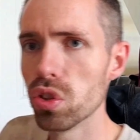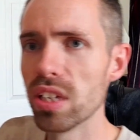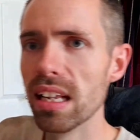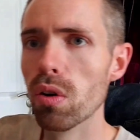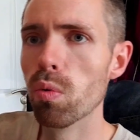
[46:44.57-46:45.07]
a
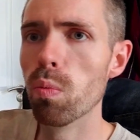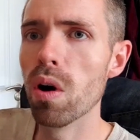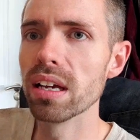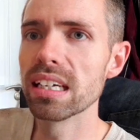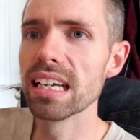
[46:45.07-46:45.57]
little
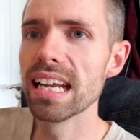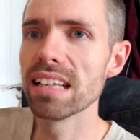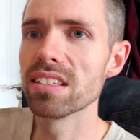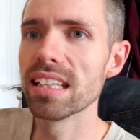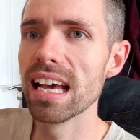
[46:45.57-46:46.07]
white
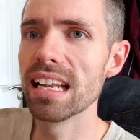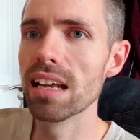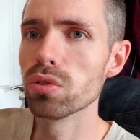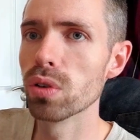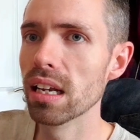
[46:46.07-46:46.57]
connector there,
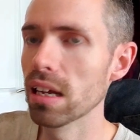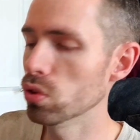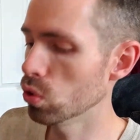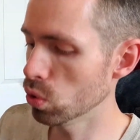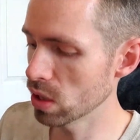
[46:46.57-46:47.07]
electrical